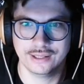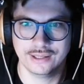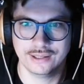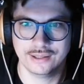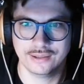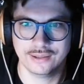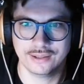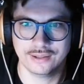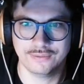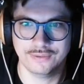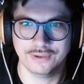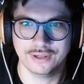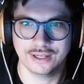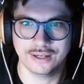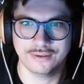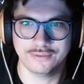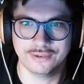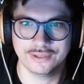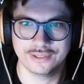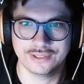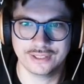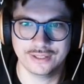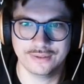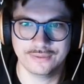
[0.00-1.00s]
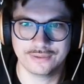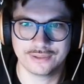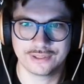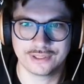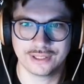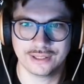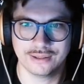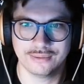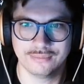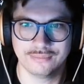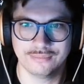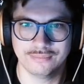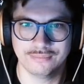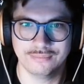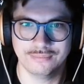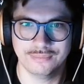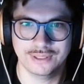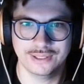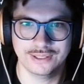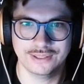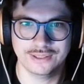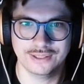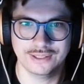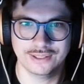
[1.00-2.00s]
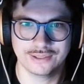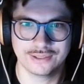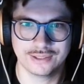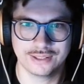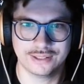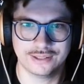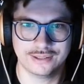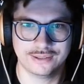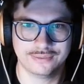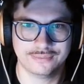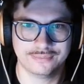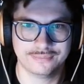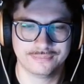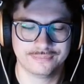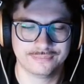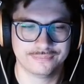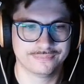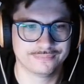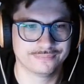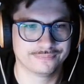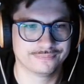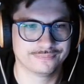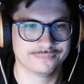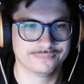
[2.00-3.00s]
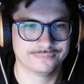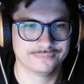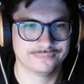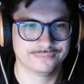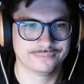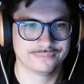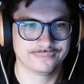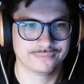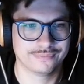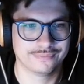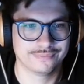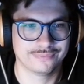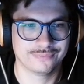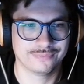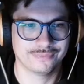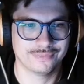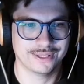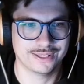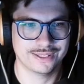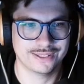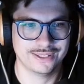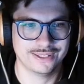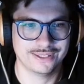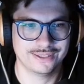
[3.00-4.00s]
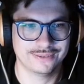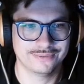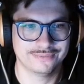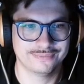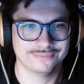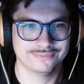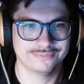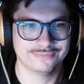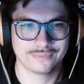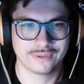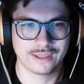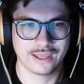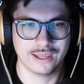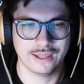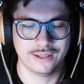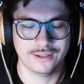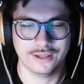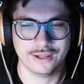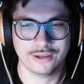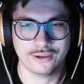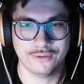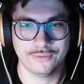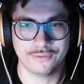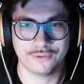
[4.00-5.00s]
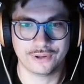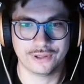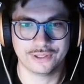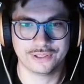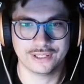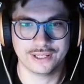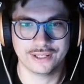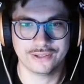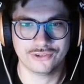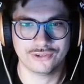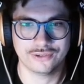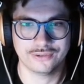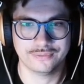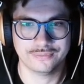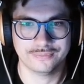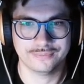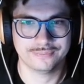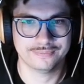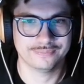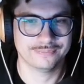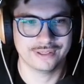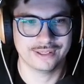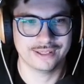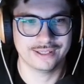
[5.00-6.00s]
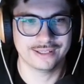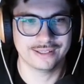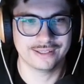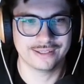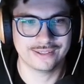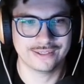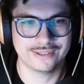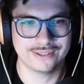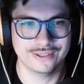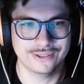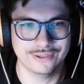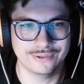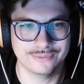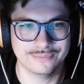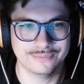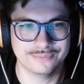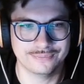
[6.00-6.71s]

that we have received some BTC there. That's it. Thank you for your attention, and see you.